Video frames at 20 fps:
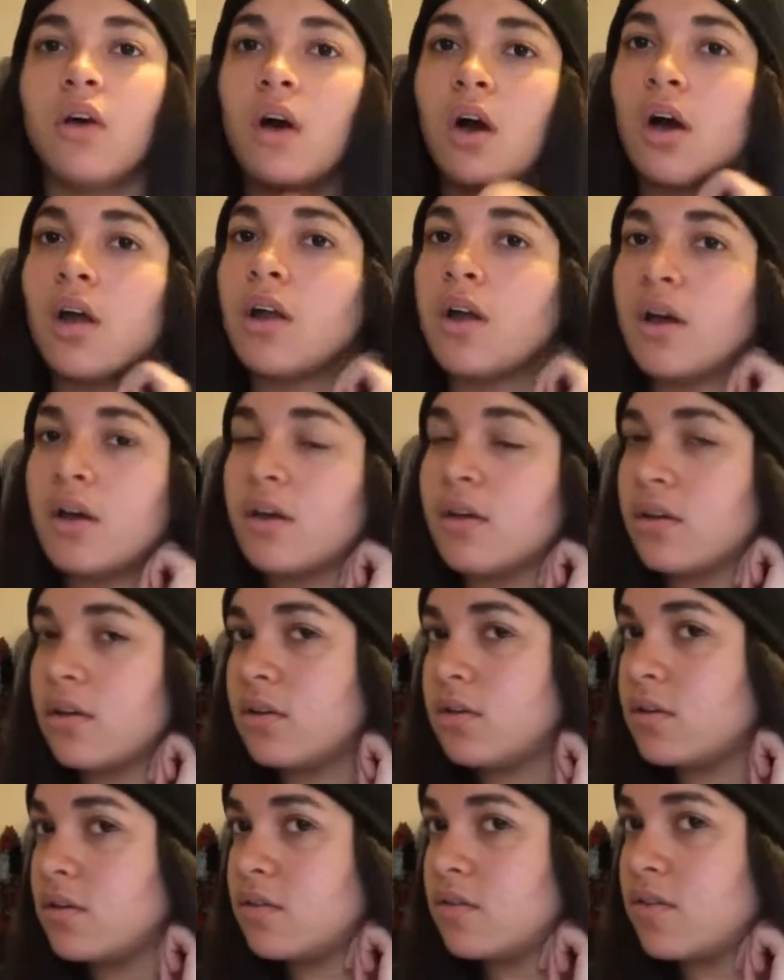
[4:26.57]
on a
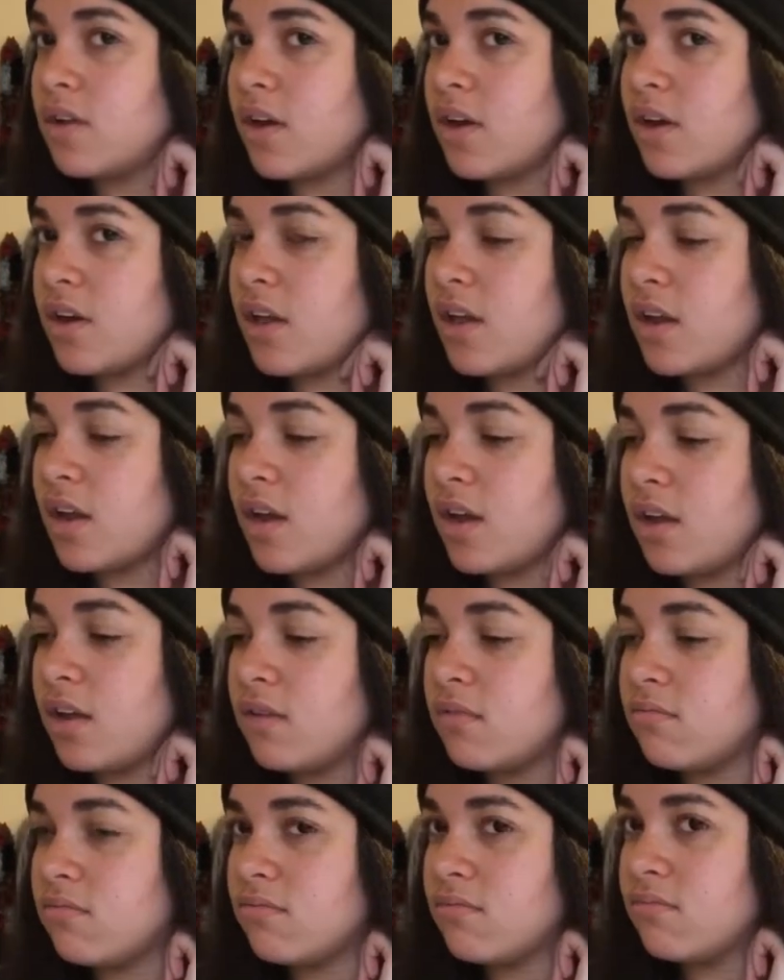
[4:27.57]
Saturday night
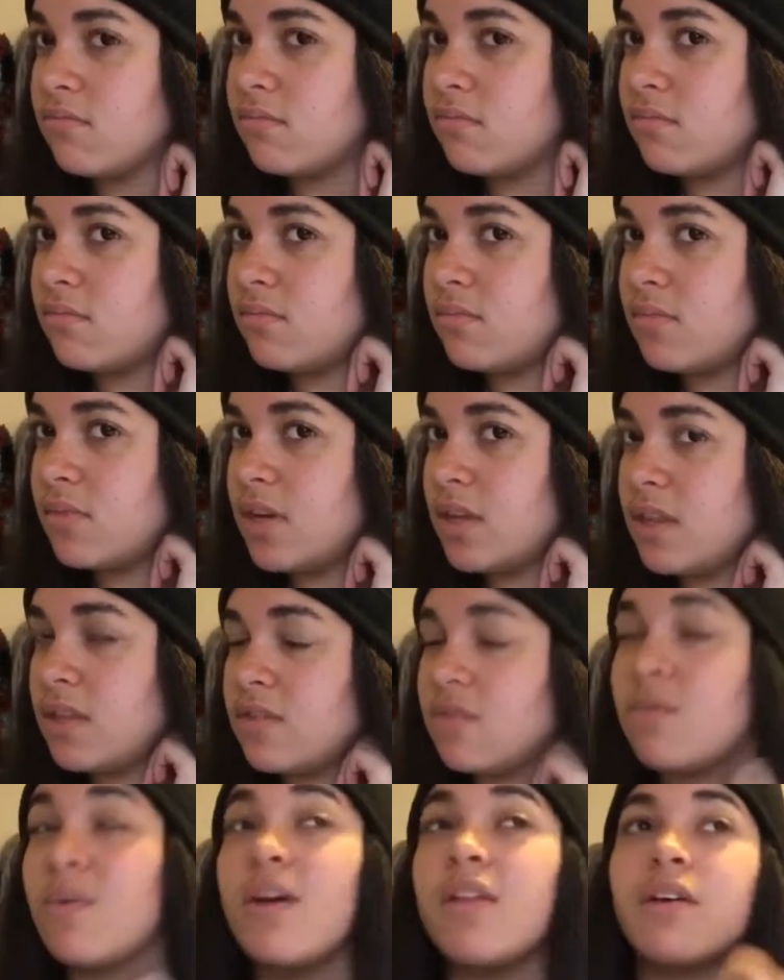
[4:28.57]
in
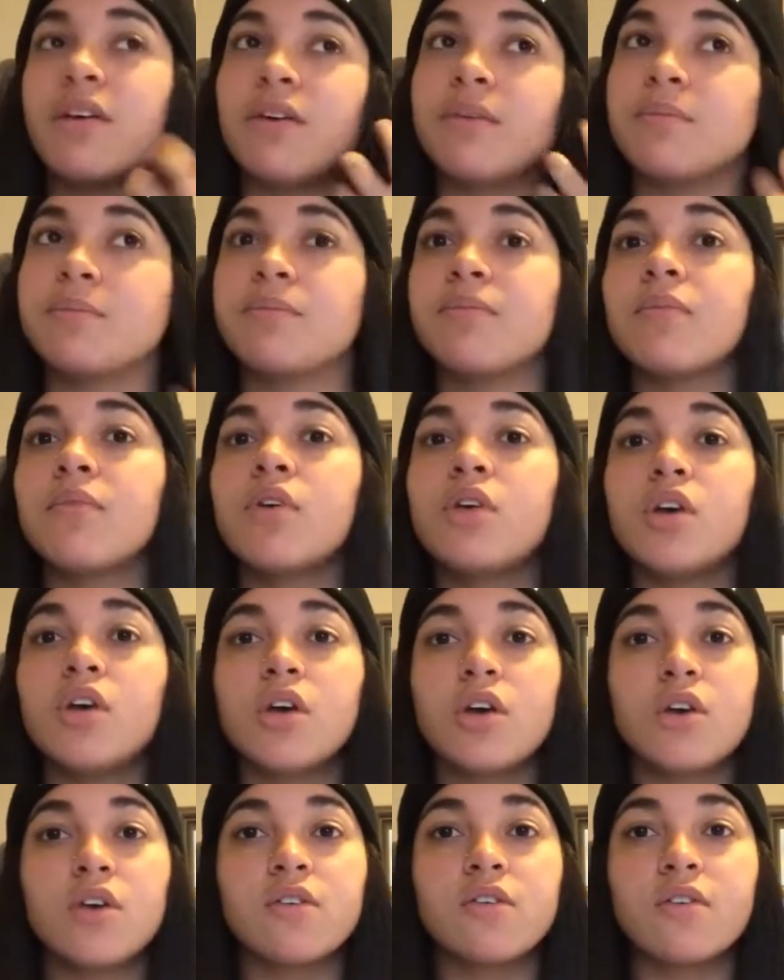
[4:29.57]
this weather?
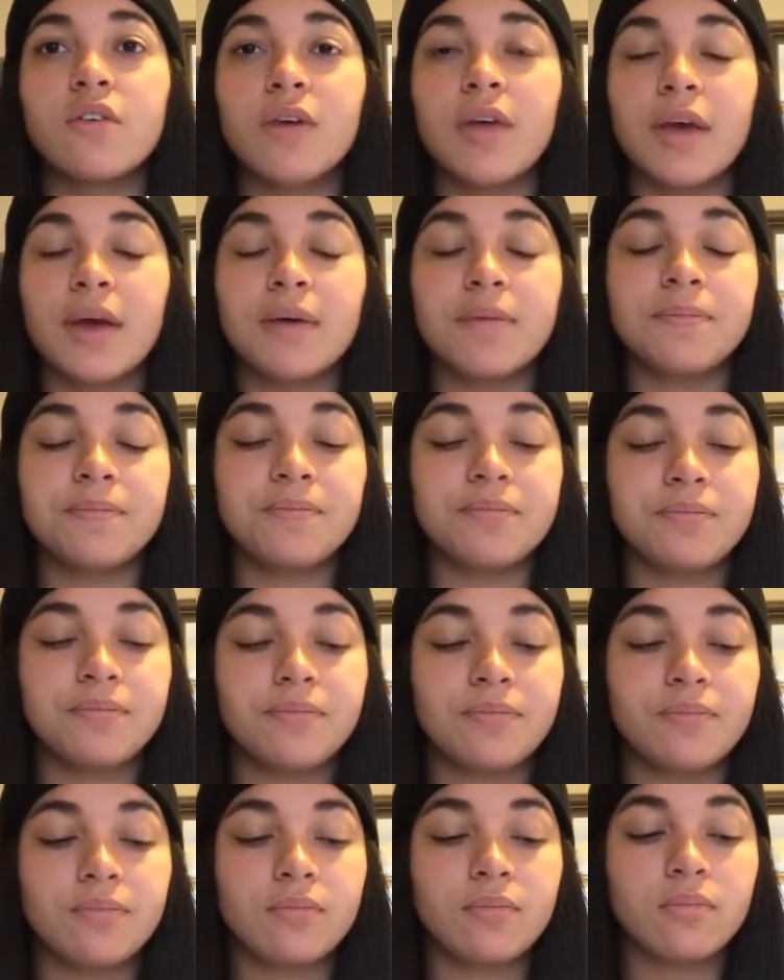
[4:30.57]
So yeah.
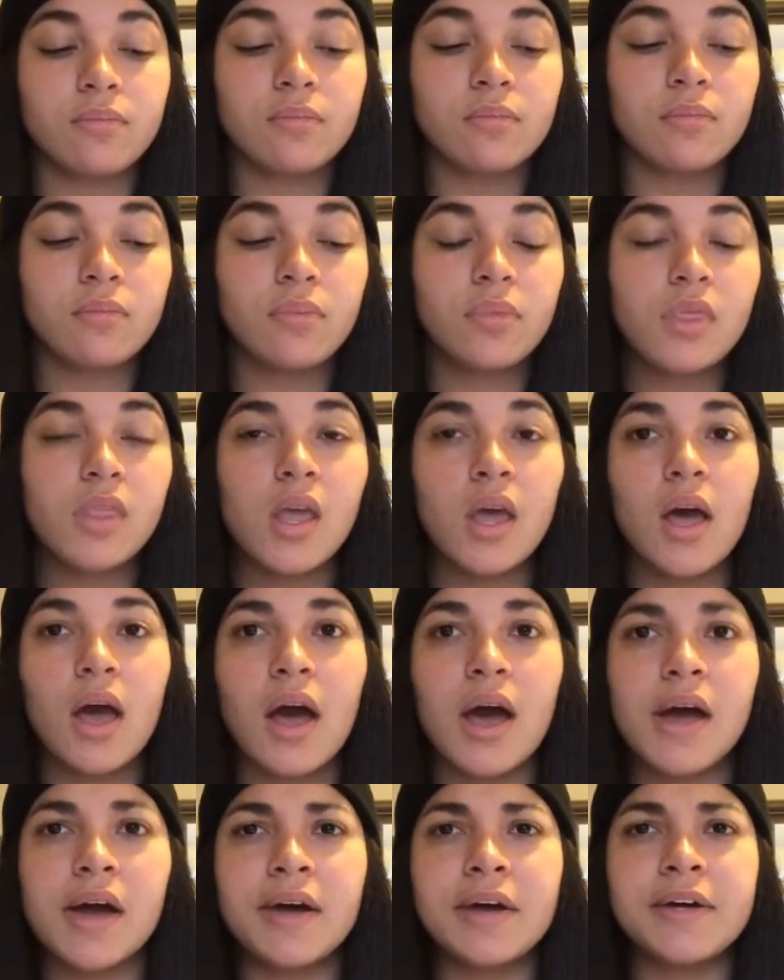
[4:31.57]

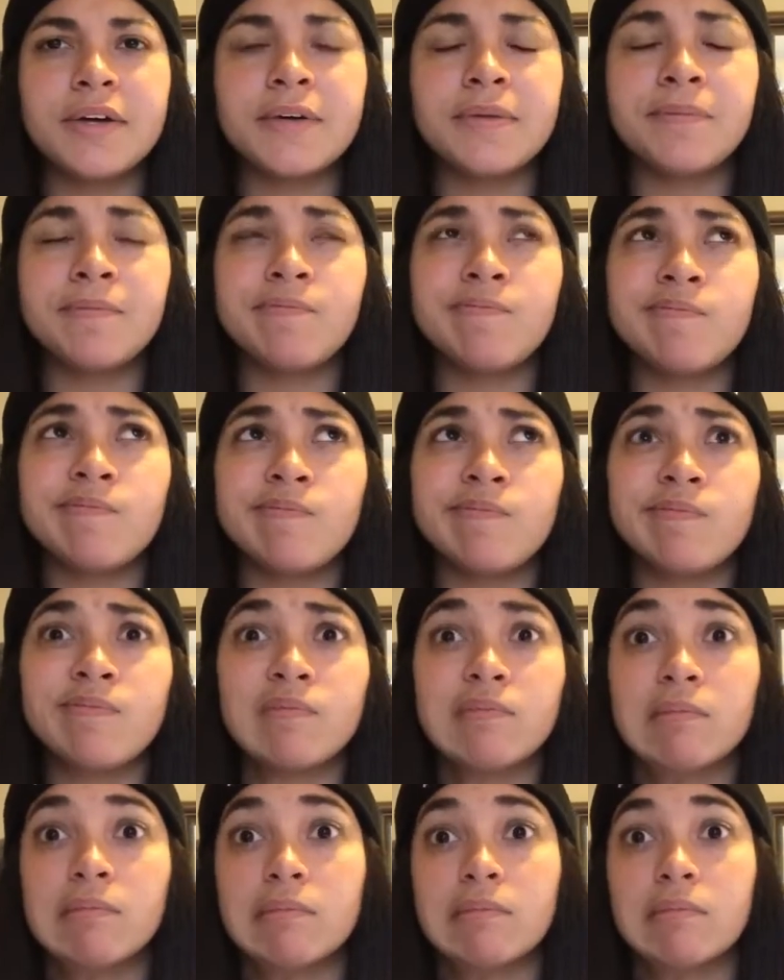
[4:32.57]
Um,
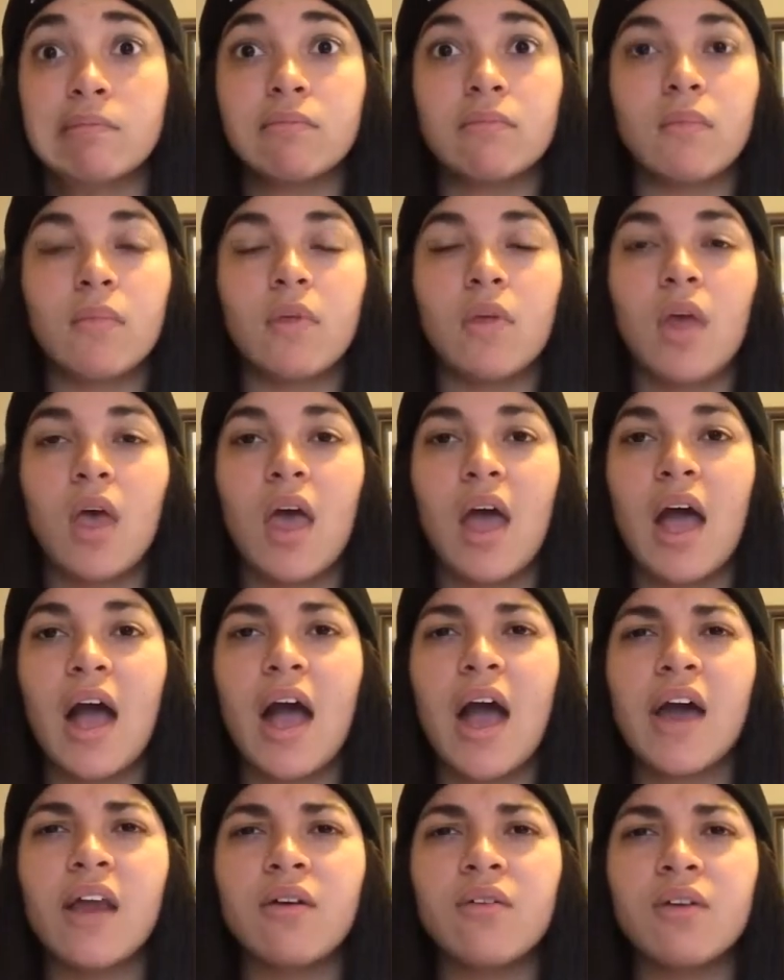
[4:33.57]

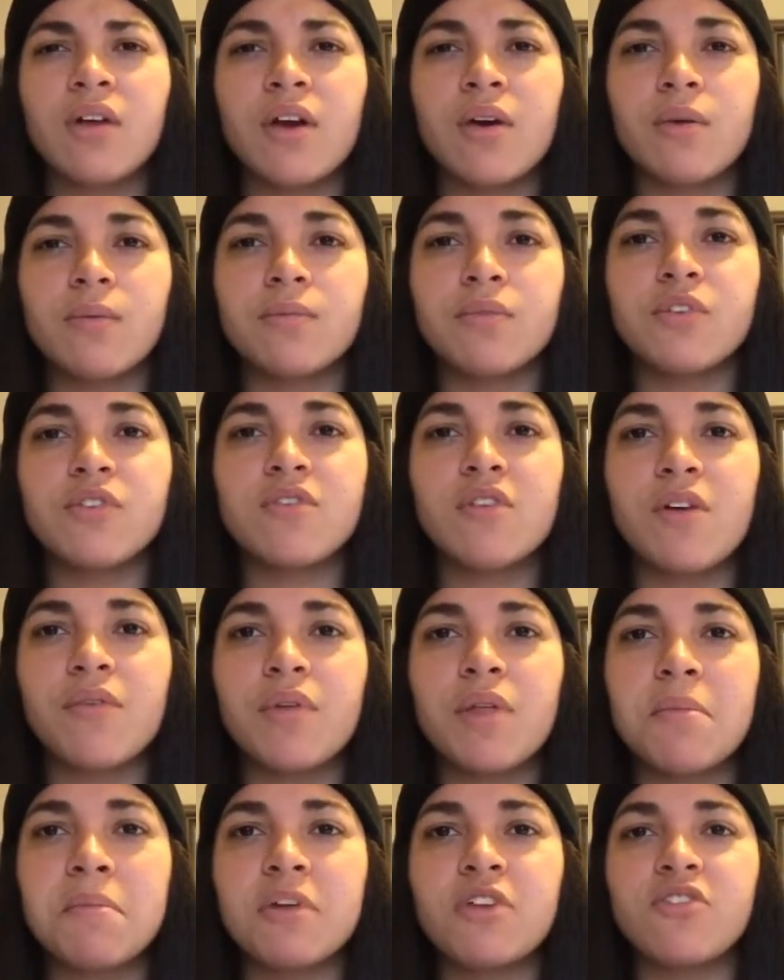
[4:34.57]
I don't know. There's not
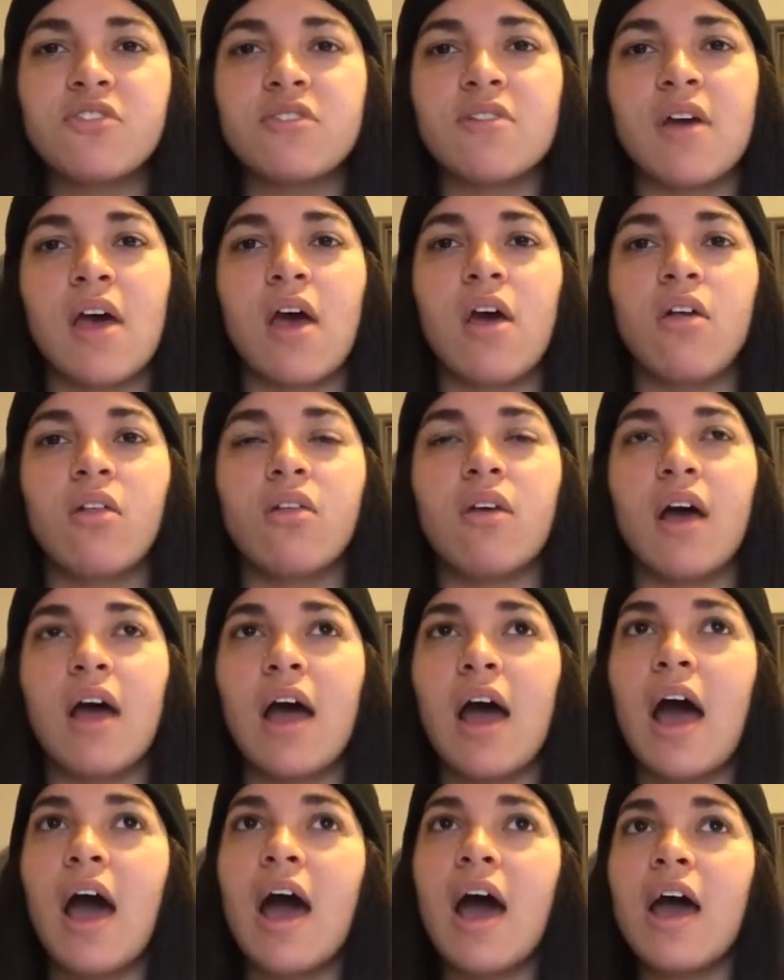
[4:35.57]
really much to tell.
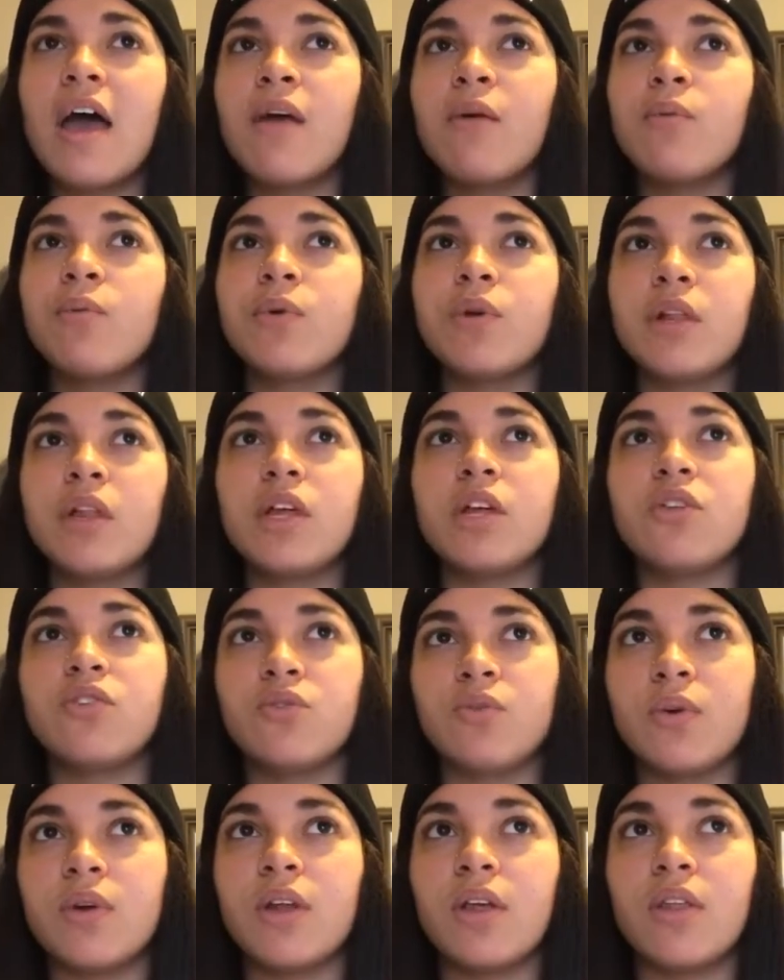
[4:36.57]
I really
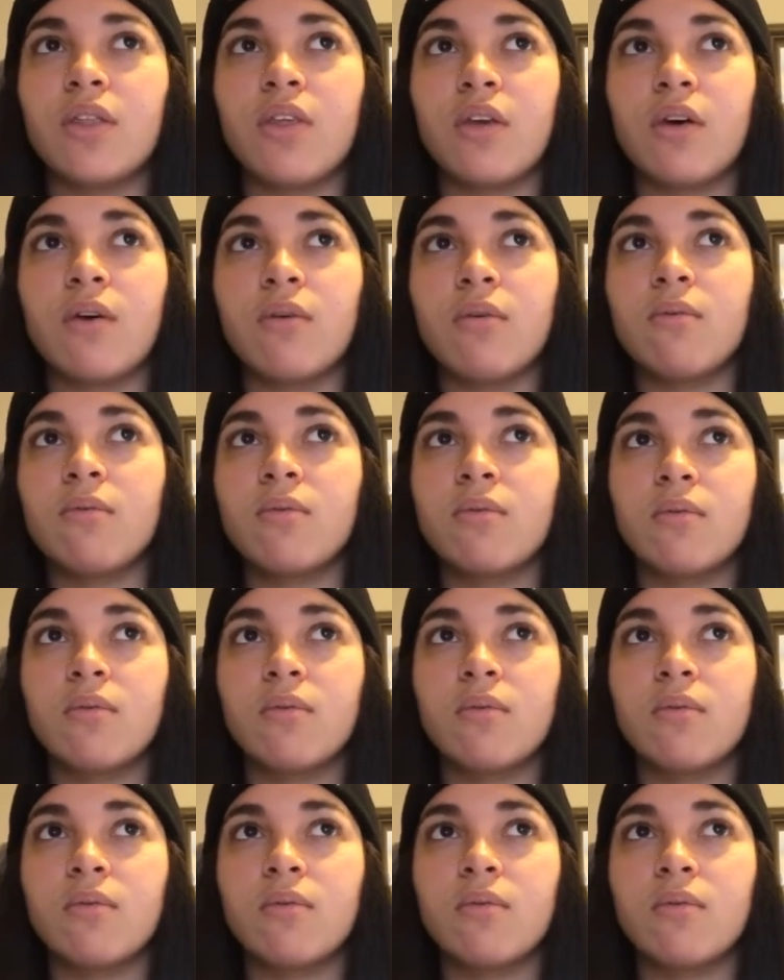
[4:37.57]
enjoyed it though.